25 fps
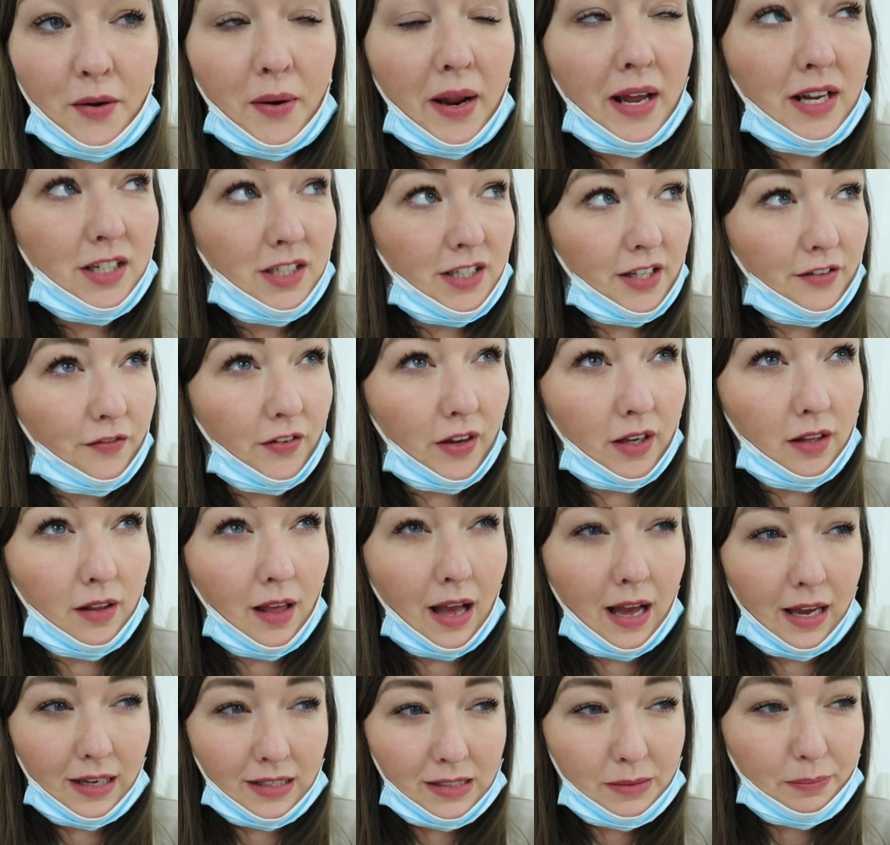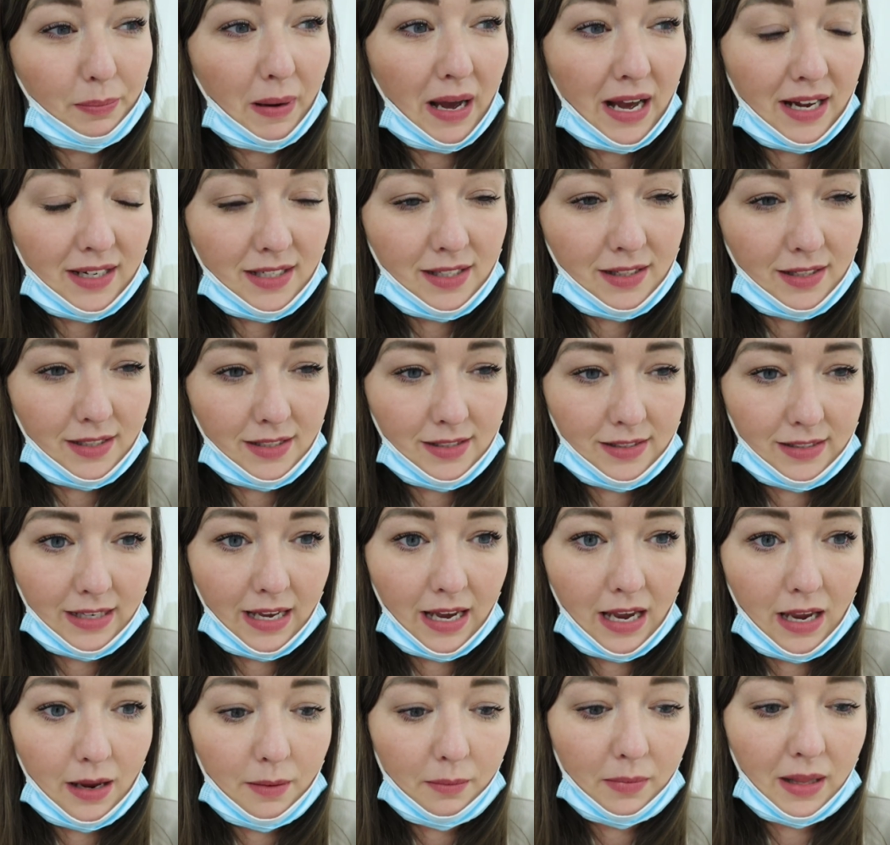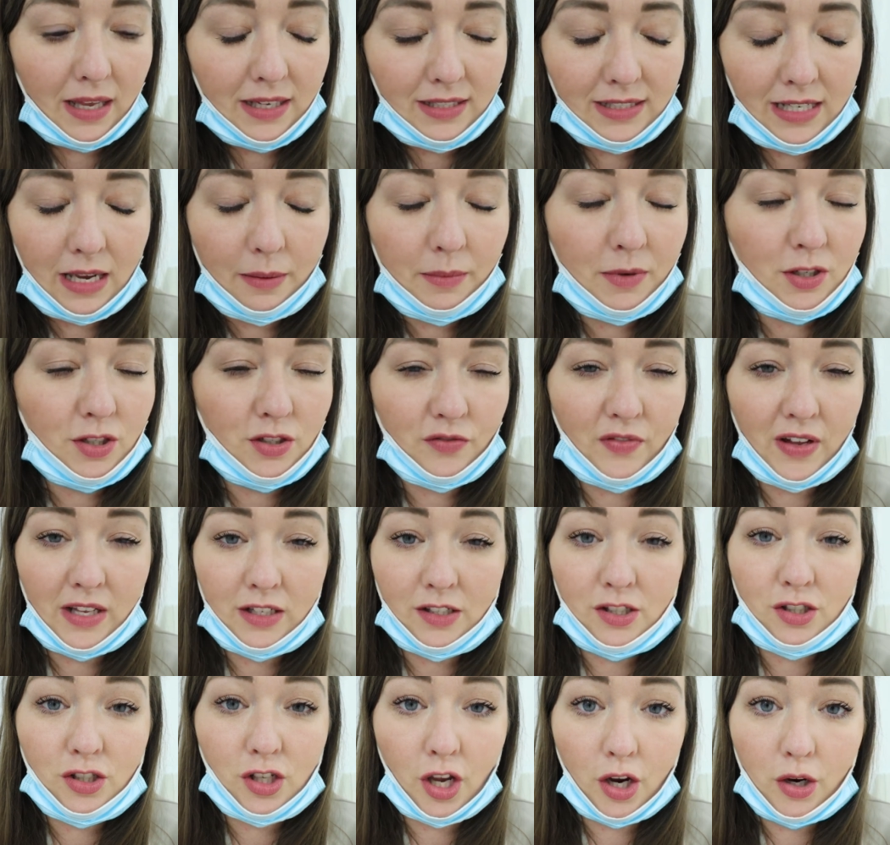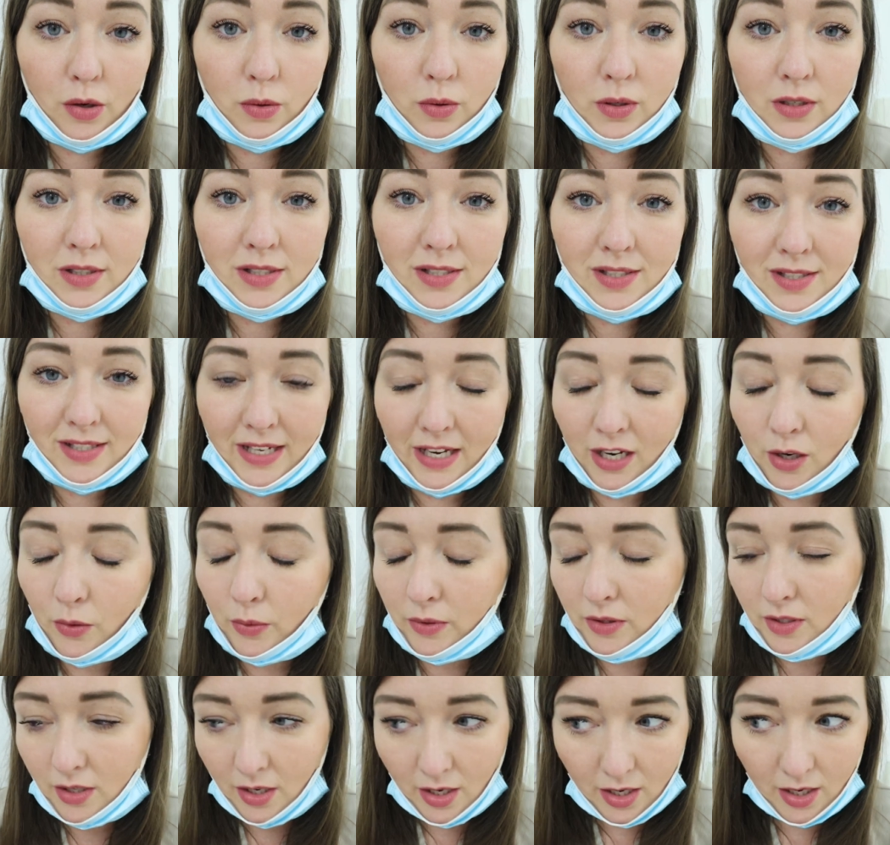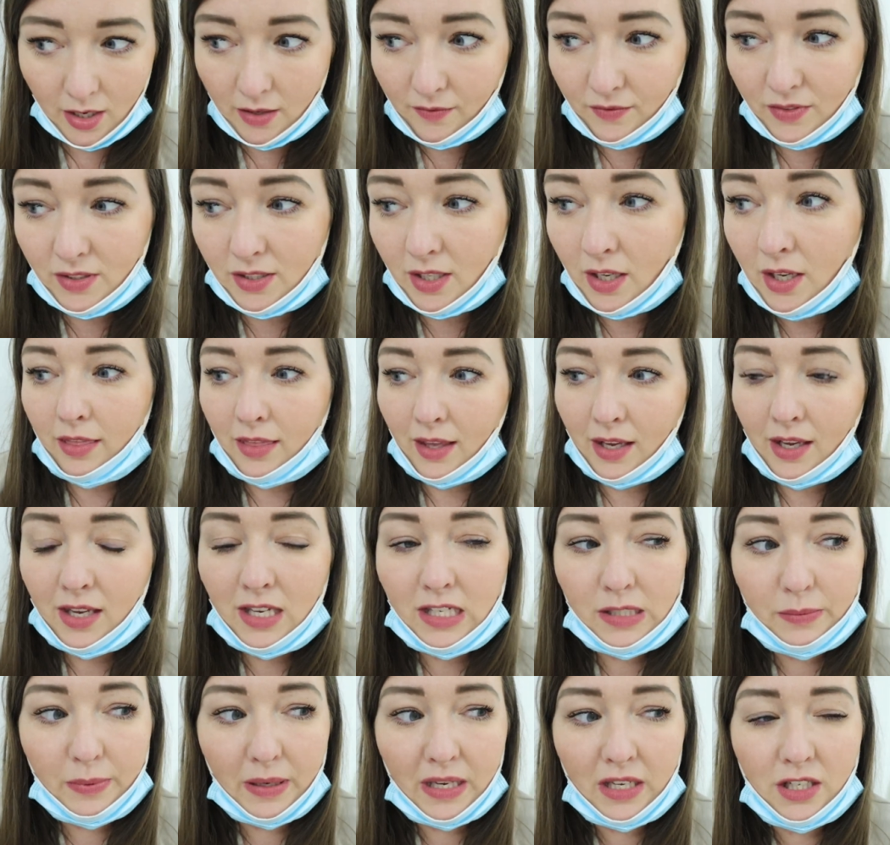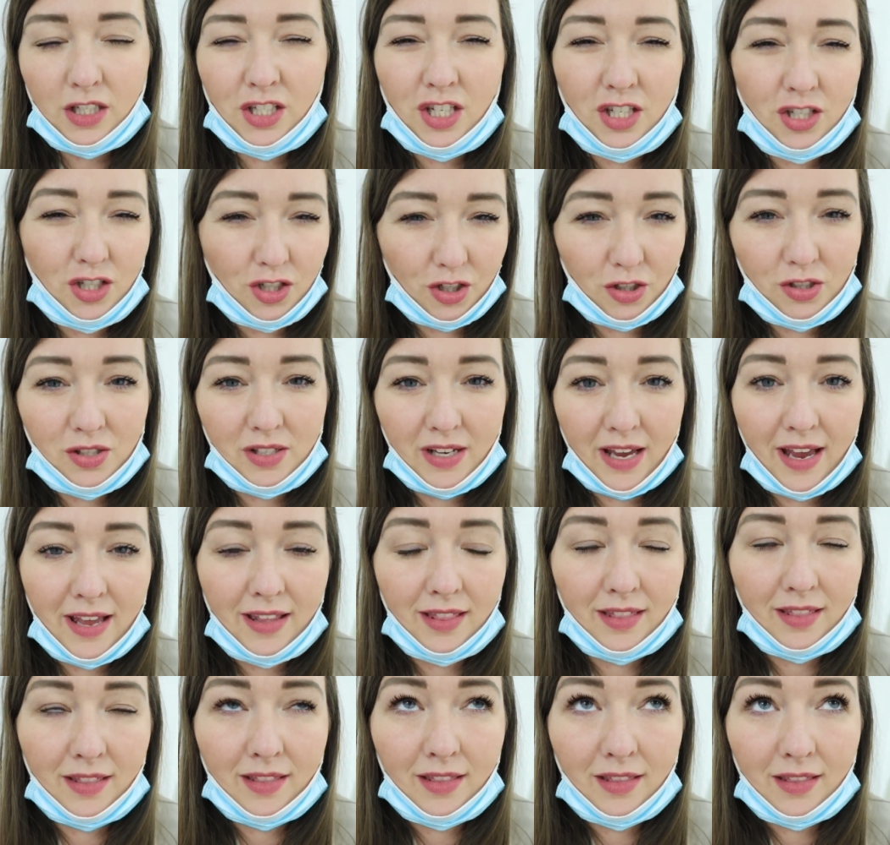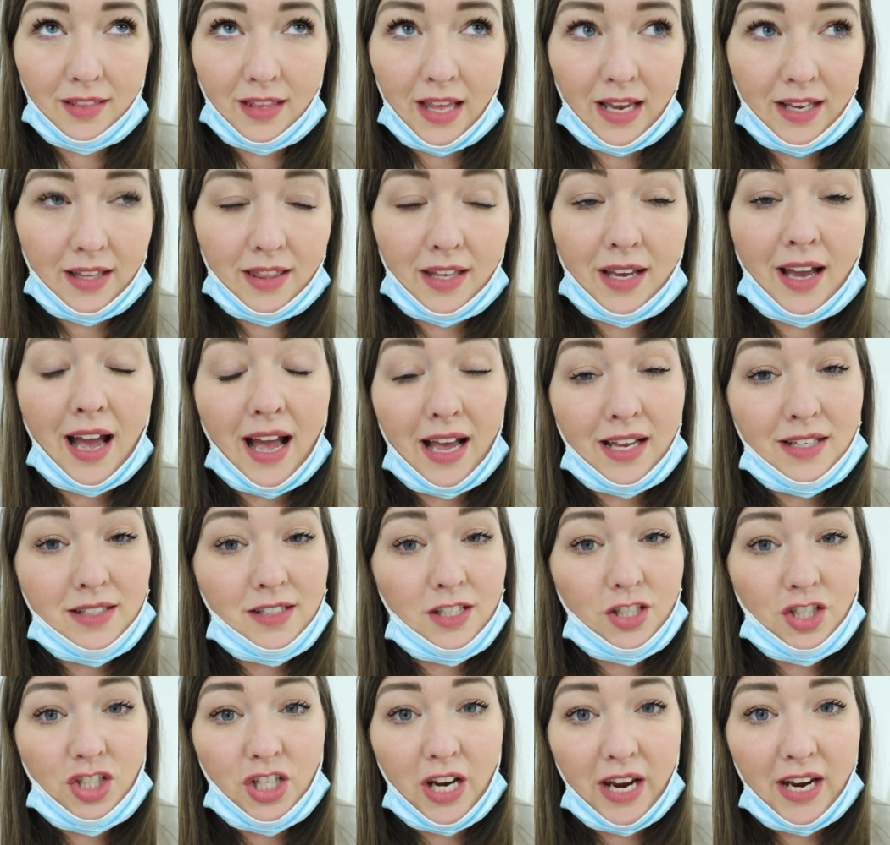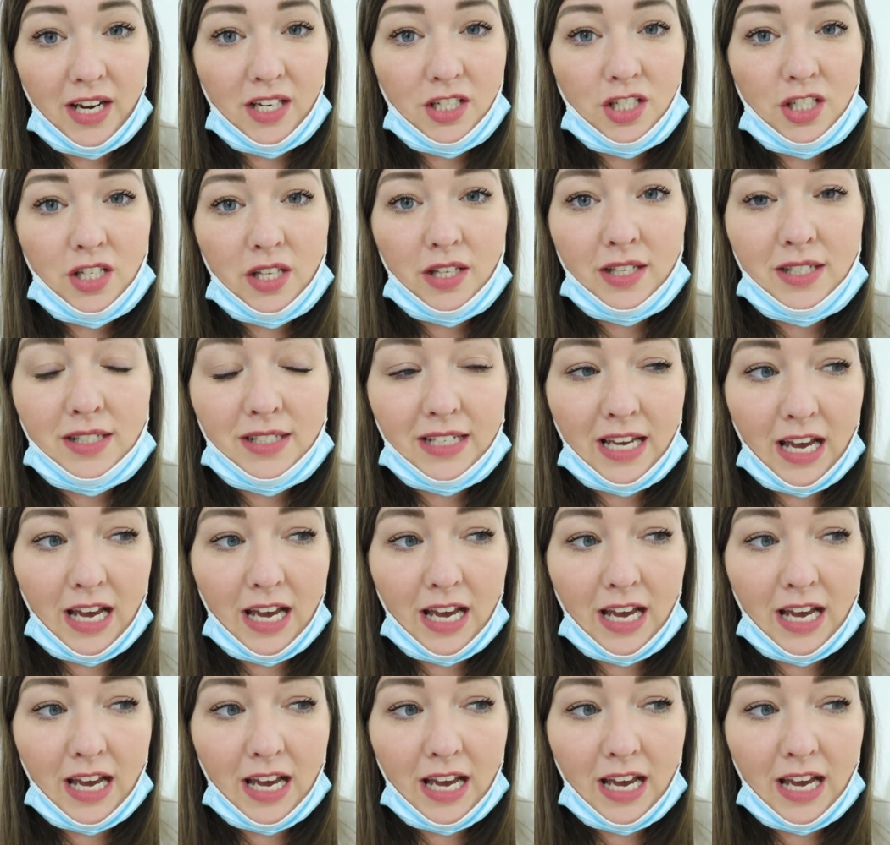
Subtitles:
don't actually feel as bad this time. Last time I just felt so sick with nerves. I think it's because she's just getting like the cast changed this